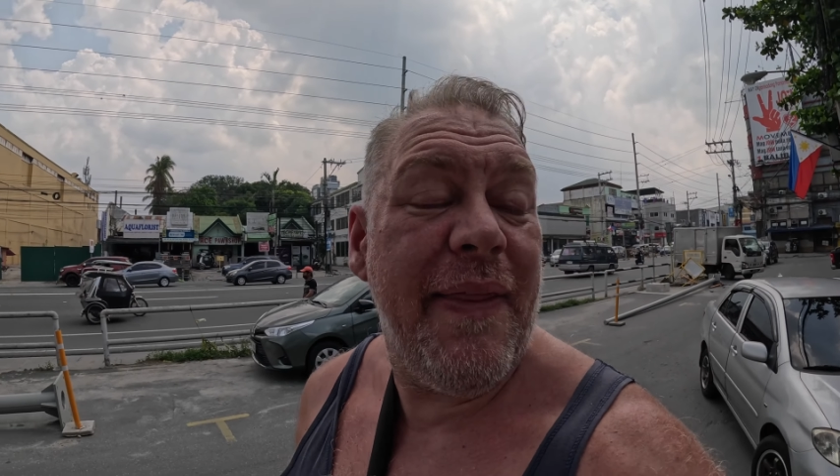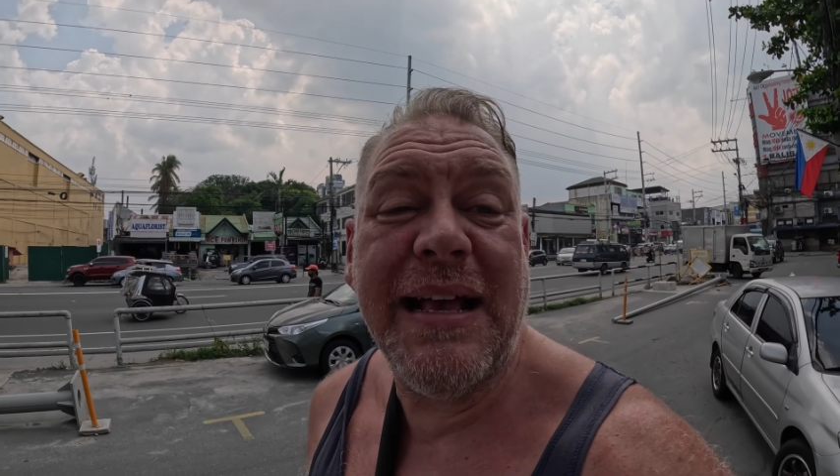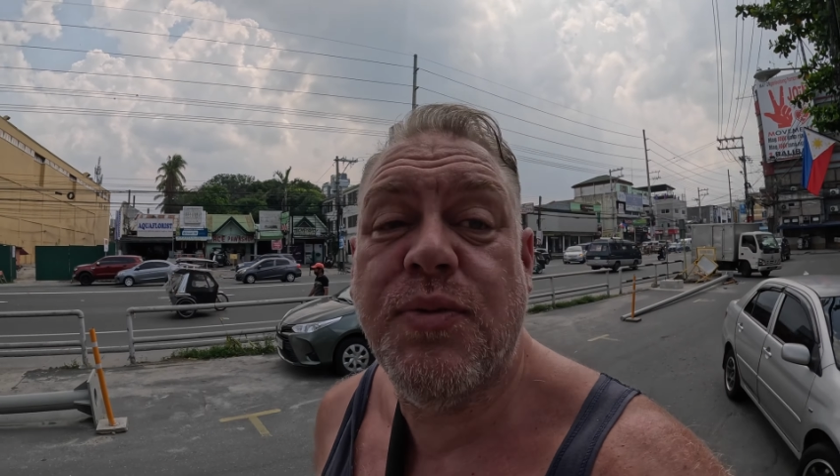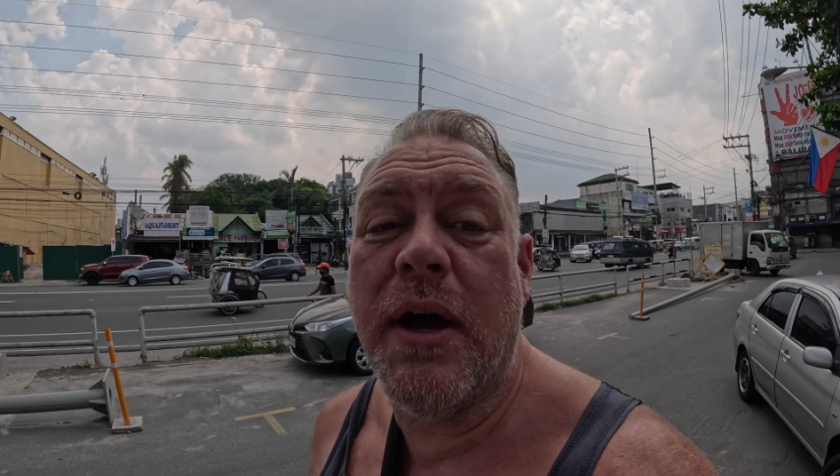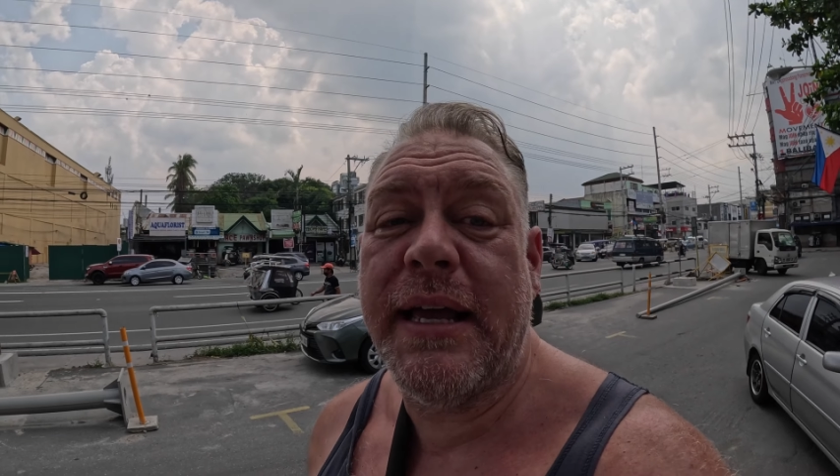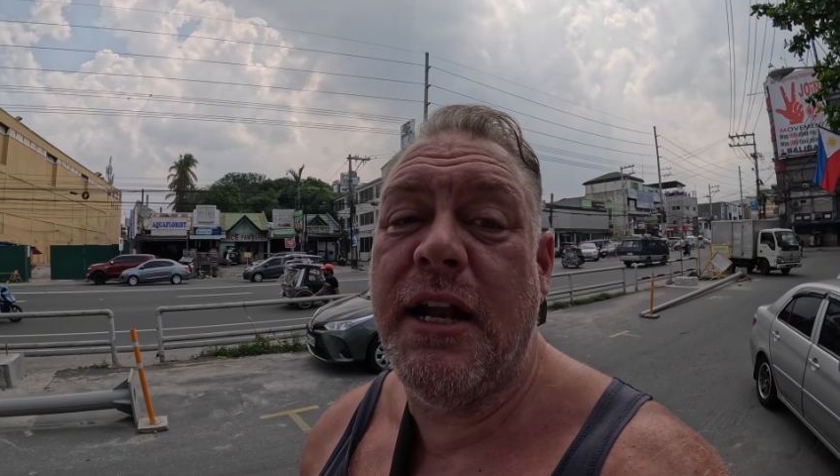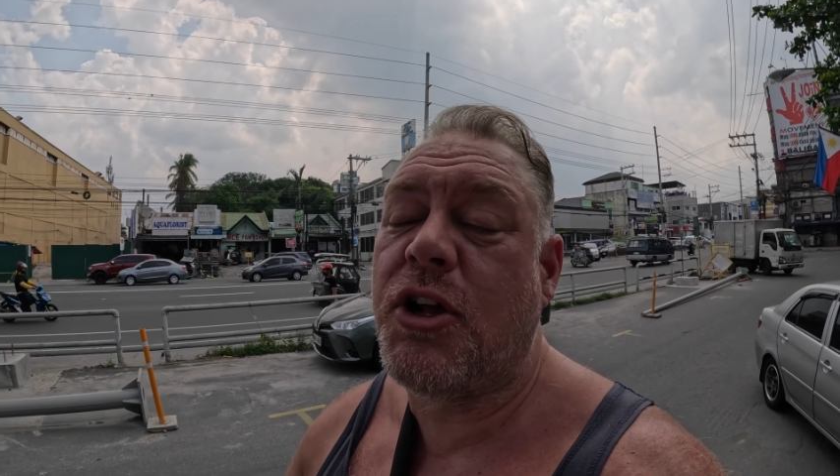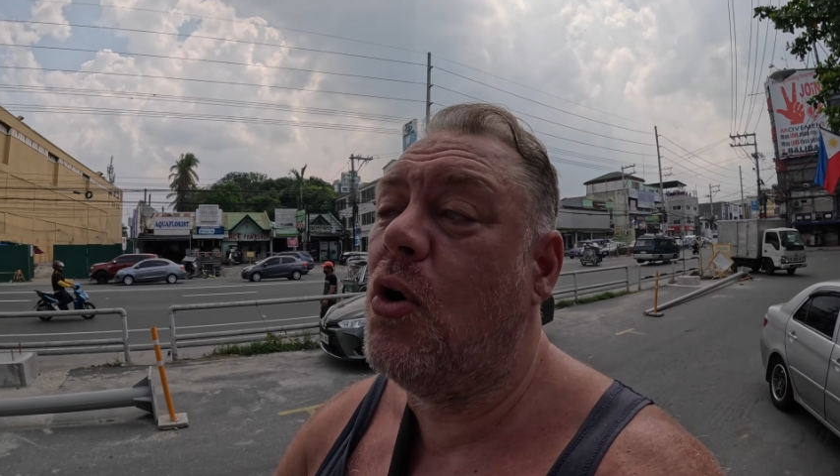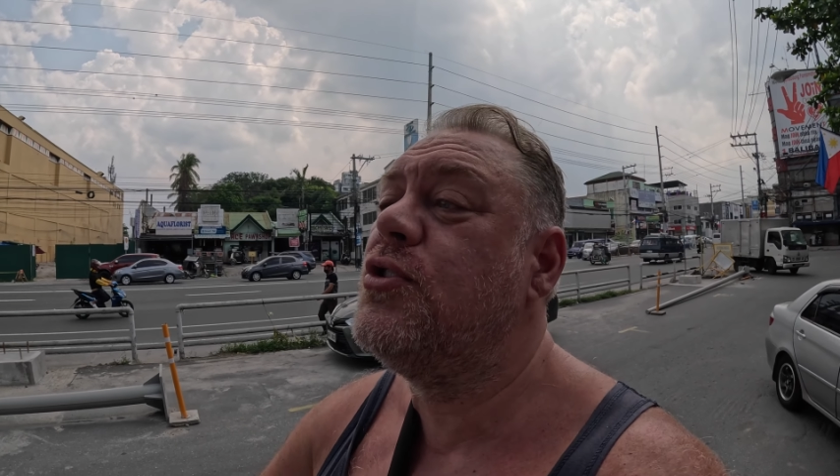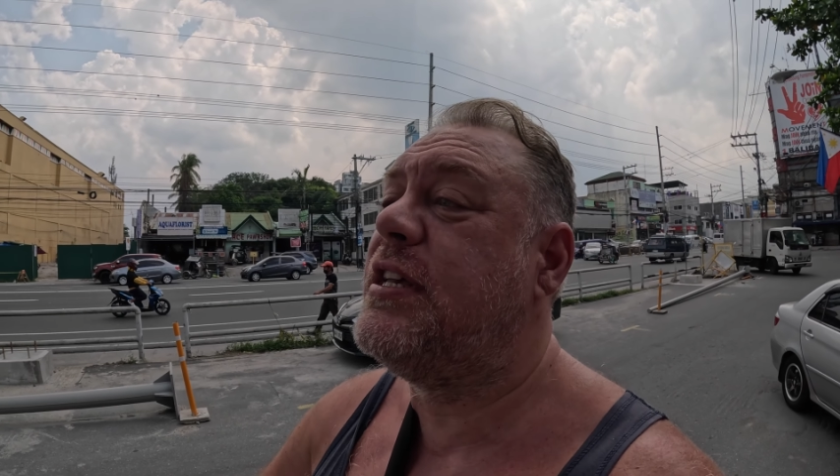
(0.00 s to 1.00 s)
that's working a
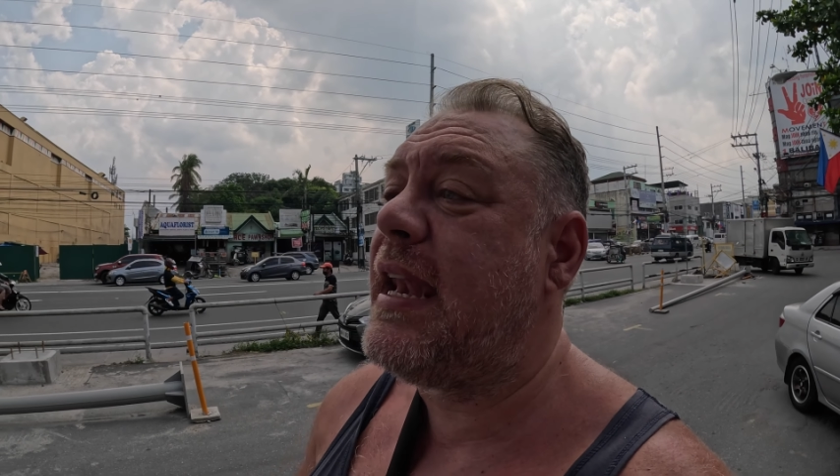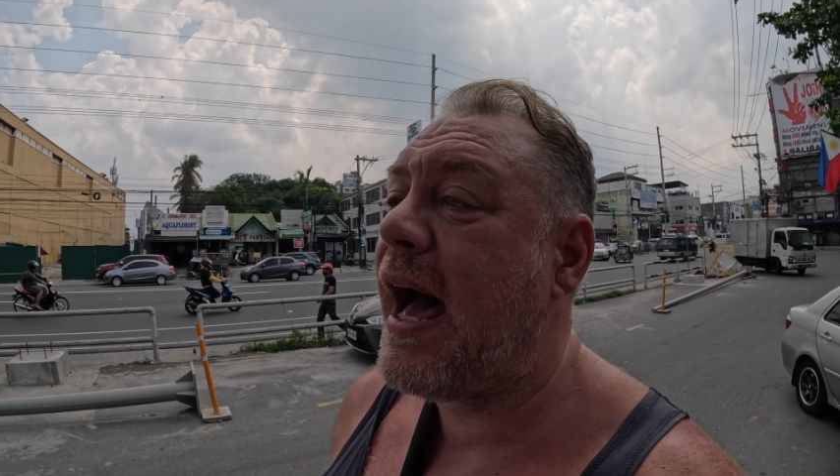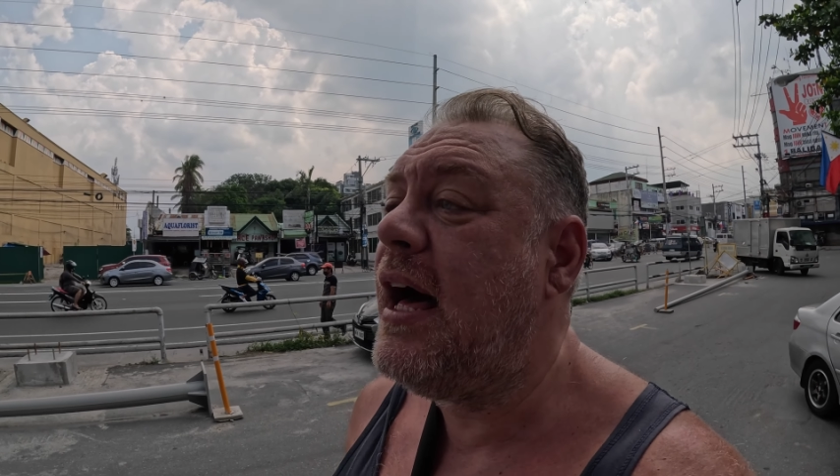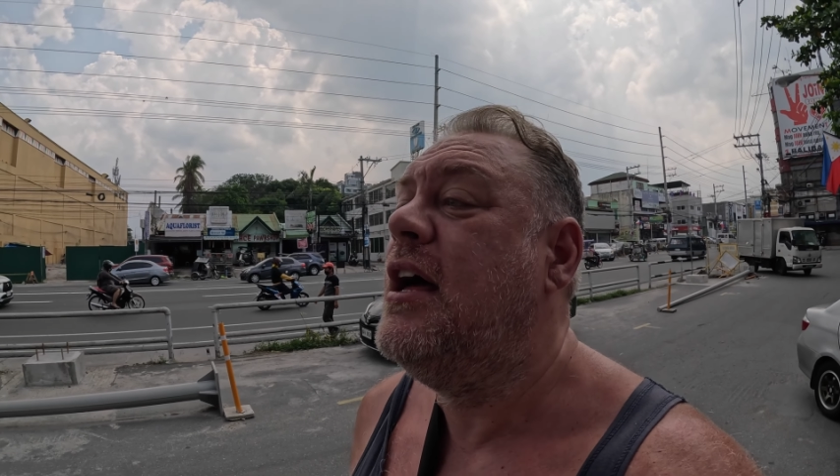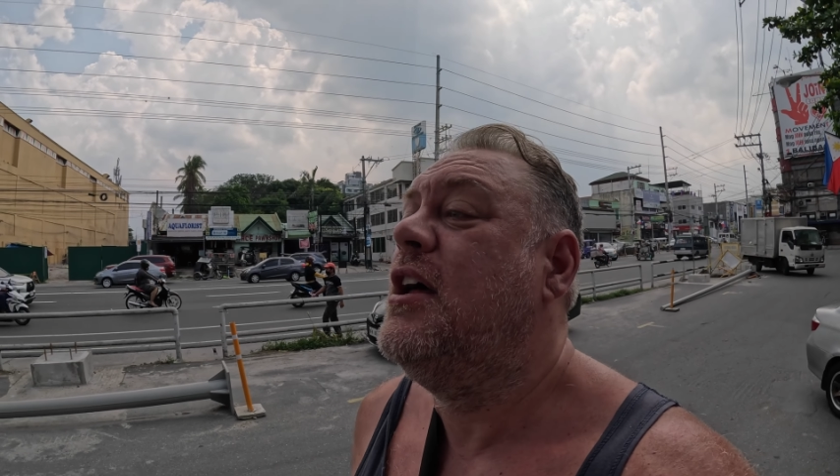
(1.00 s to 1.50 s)
call center,